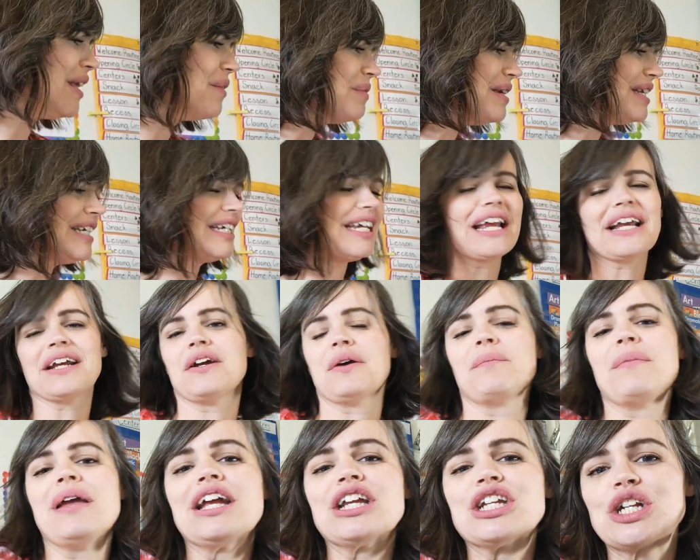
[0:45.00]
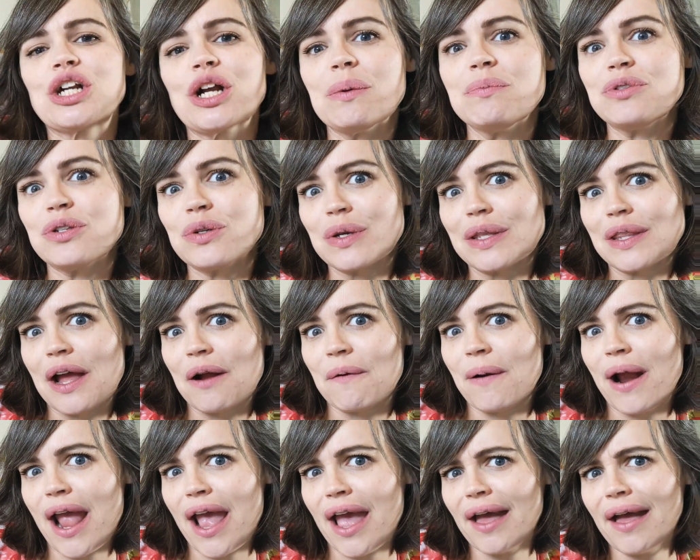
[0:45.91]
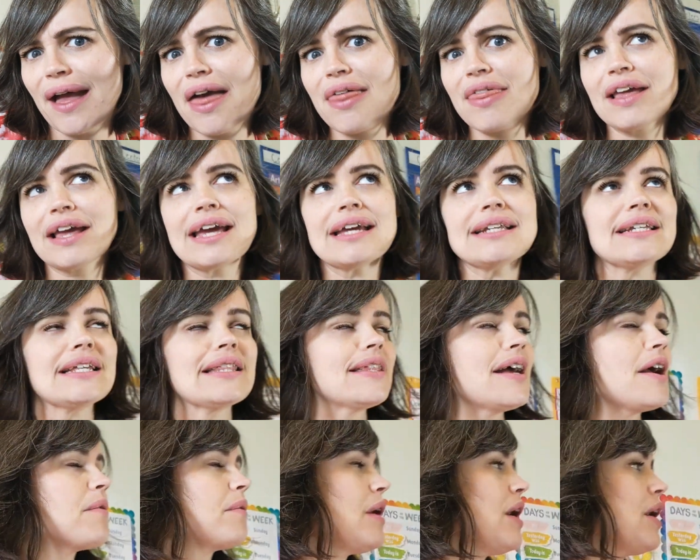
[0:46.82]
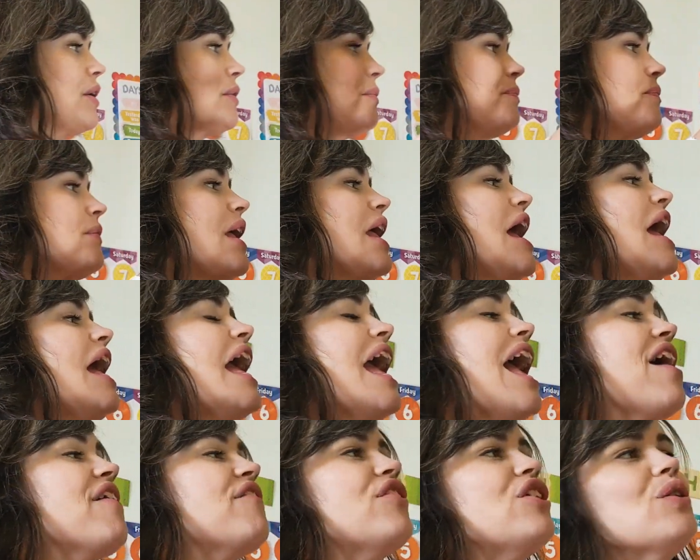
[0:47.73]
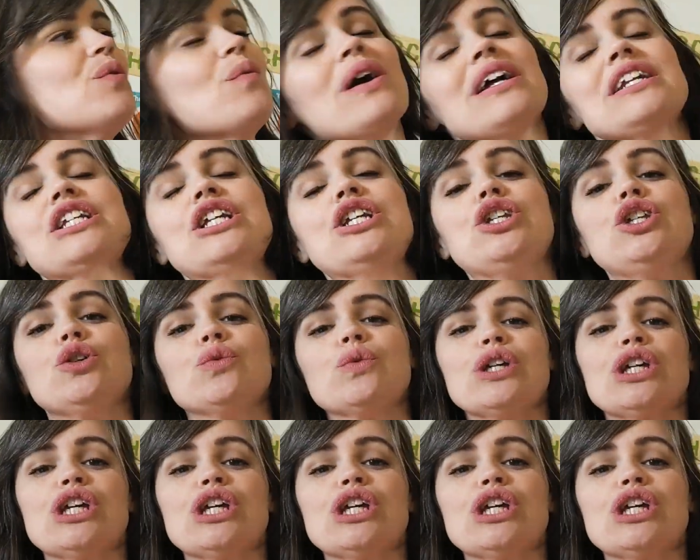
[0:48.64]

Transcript: let me check, make sure I'm doing that right. I think I did that wrong. If you want to do